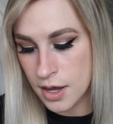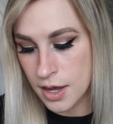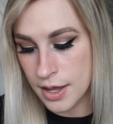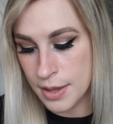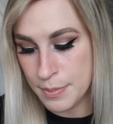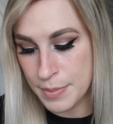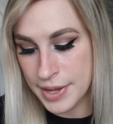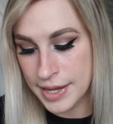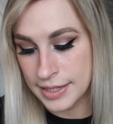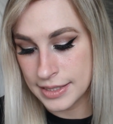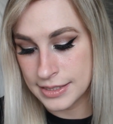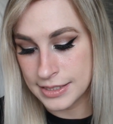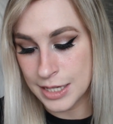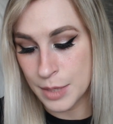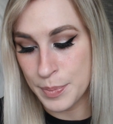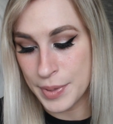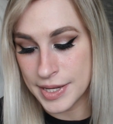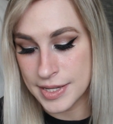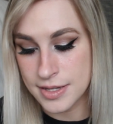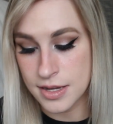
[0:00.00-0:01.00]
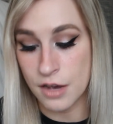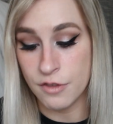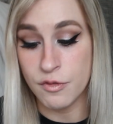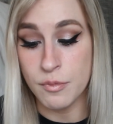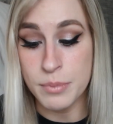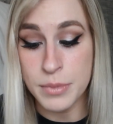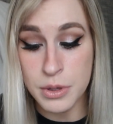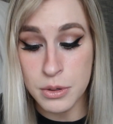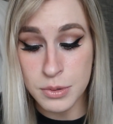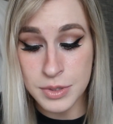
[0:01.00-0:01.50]
emit snippets of
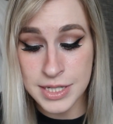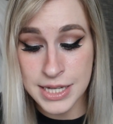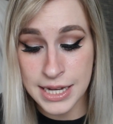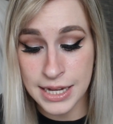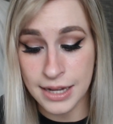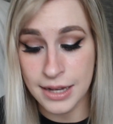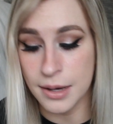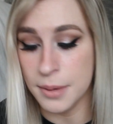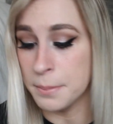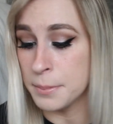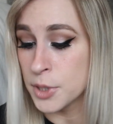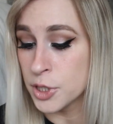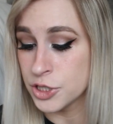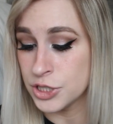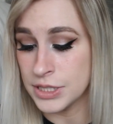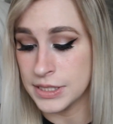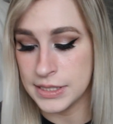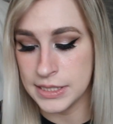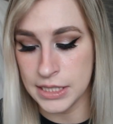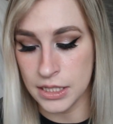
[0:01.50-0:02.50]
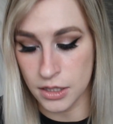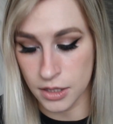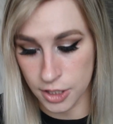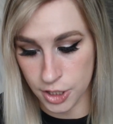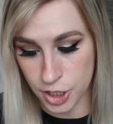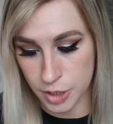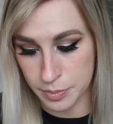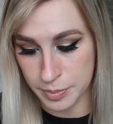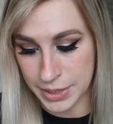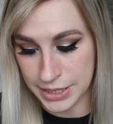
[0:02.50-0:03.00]
music, emergency
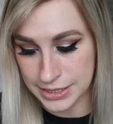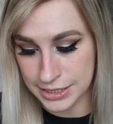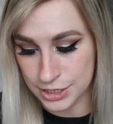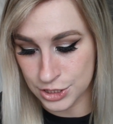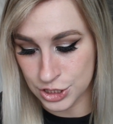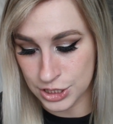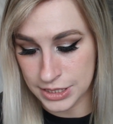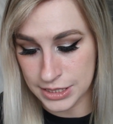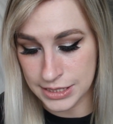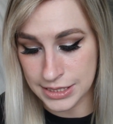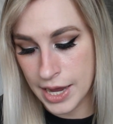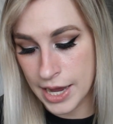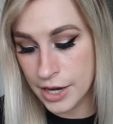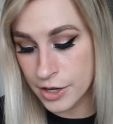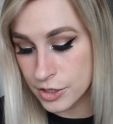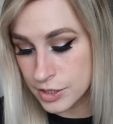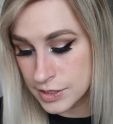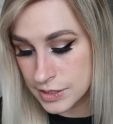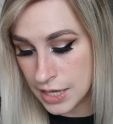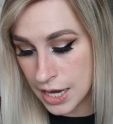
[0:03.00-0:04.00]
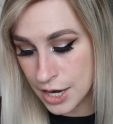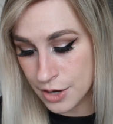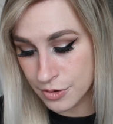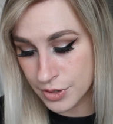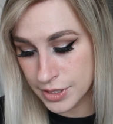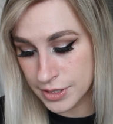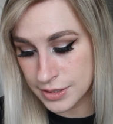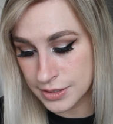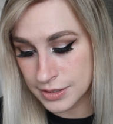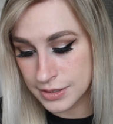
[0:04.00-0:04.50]
alert messages, air
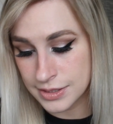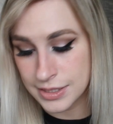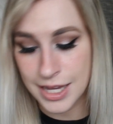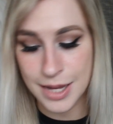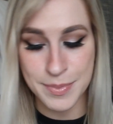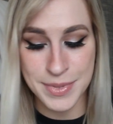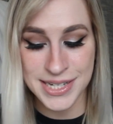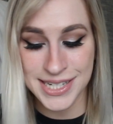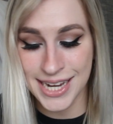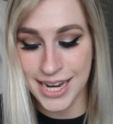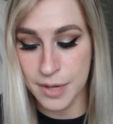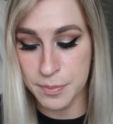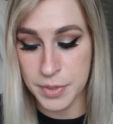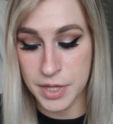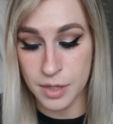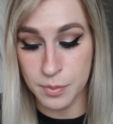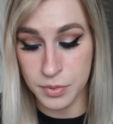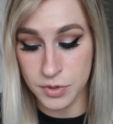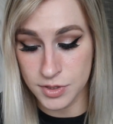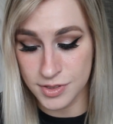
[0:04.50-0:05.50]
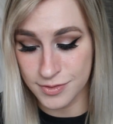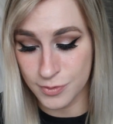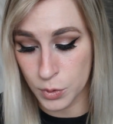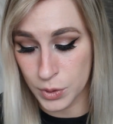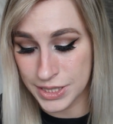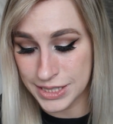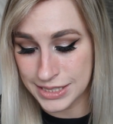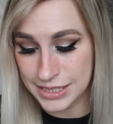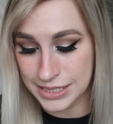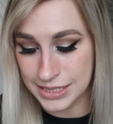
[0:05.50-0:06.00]
sirens, imitate people's
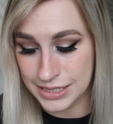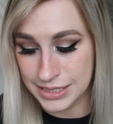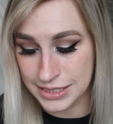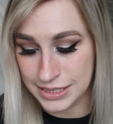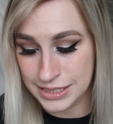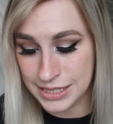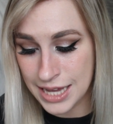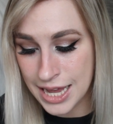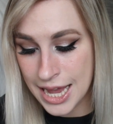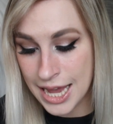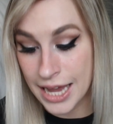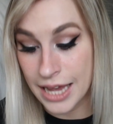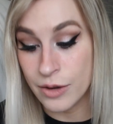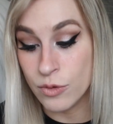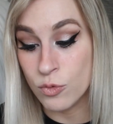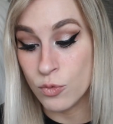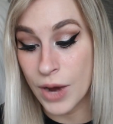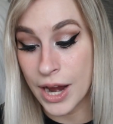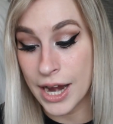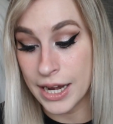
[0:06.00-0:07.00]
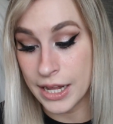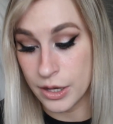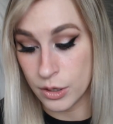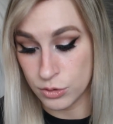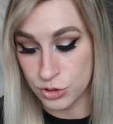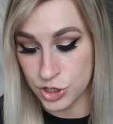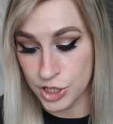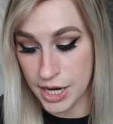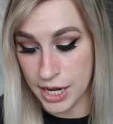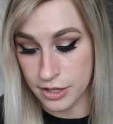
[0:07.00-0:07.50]
voices, and radio
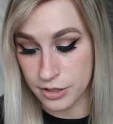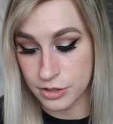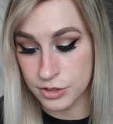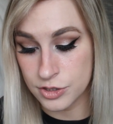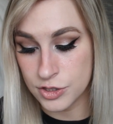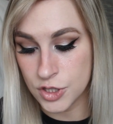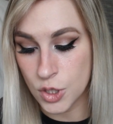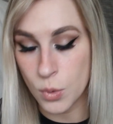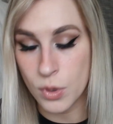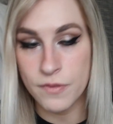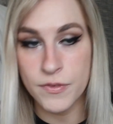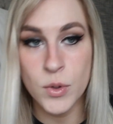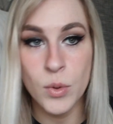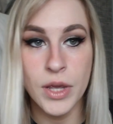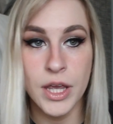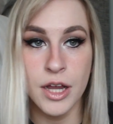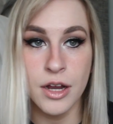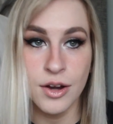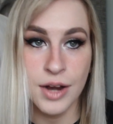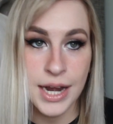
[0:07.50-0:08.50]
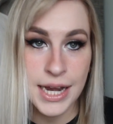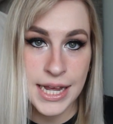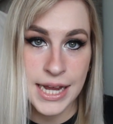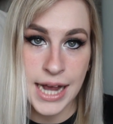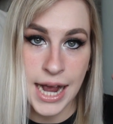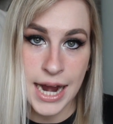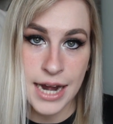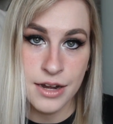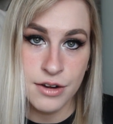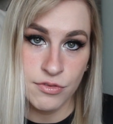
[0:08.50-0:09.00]
chatter. So if you hear any
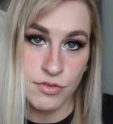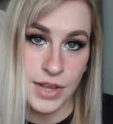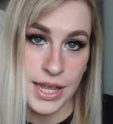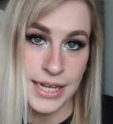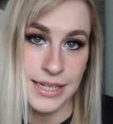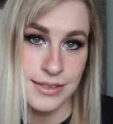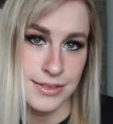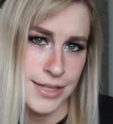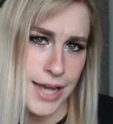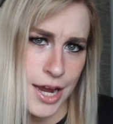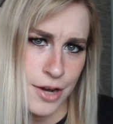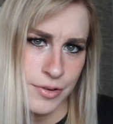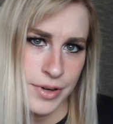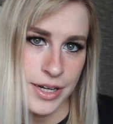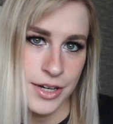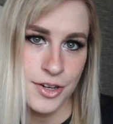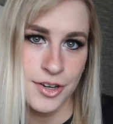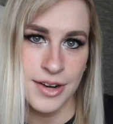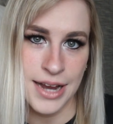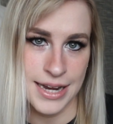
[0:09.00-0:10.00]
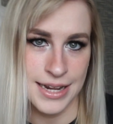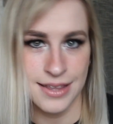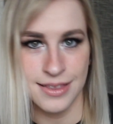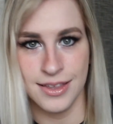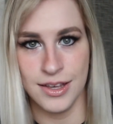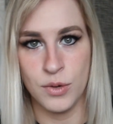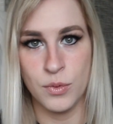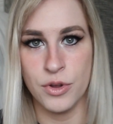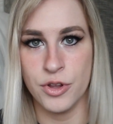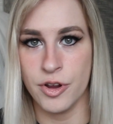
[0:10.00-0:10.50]
kind of like siren or
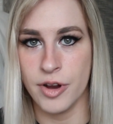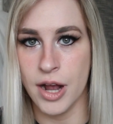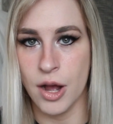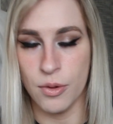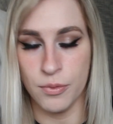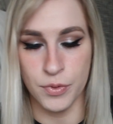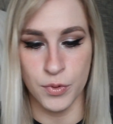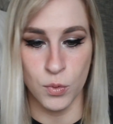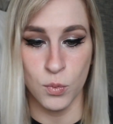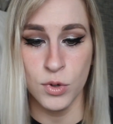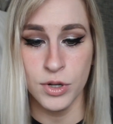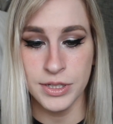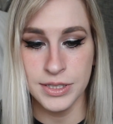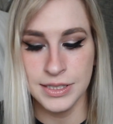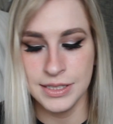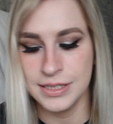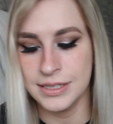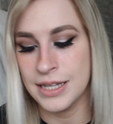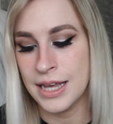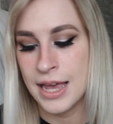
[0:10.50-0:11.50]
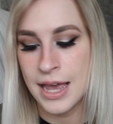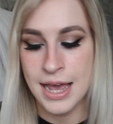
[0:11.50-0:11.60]
anything when you're out in the woods,